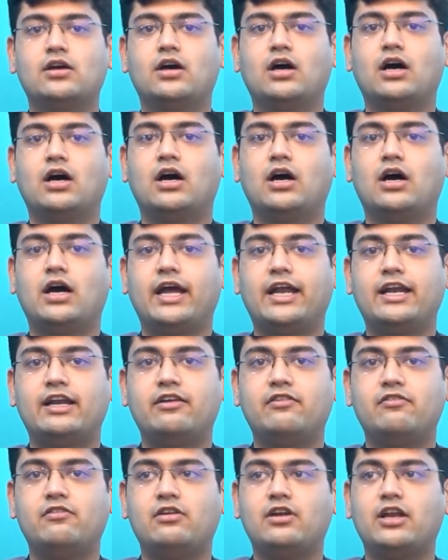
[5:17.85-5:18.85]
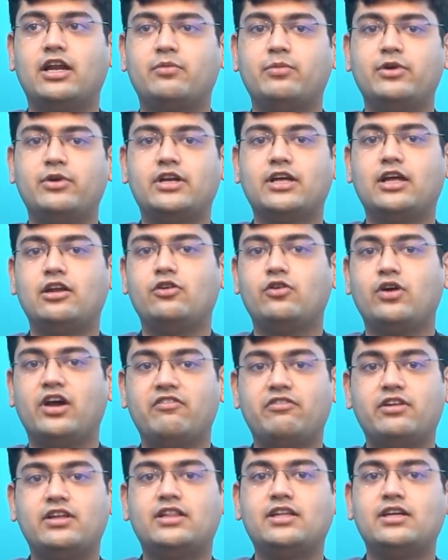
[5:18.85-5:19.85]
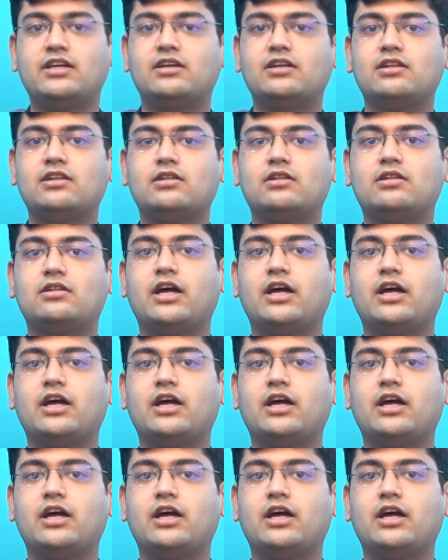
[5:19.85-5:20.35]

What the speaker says: And let me tell you, everything